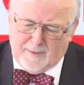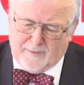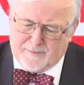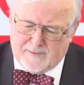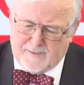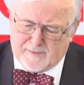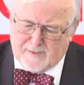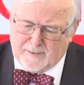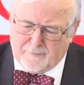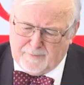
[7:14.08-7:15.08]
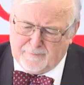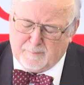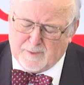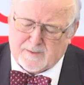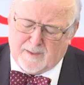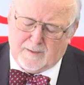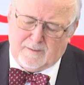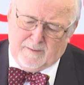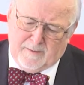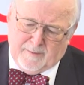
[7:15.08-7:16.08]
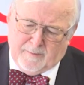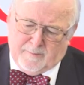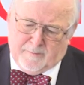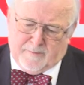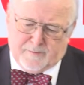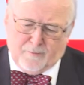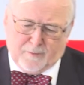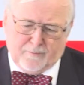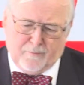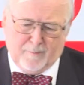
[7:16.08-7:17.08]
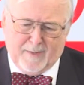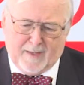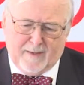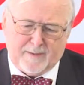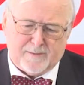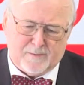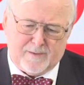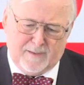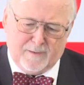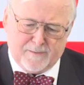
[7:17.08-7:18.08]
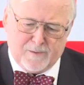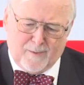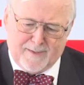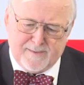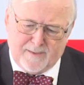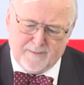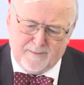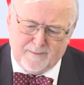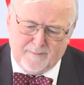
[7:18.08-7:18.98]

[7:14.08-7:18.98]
at 1650 Pascal with 44 megahertz. You see it on the right side.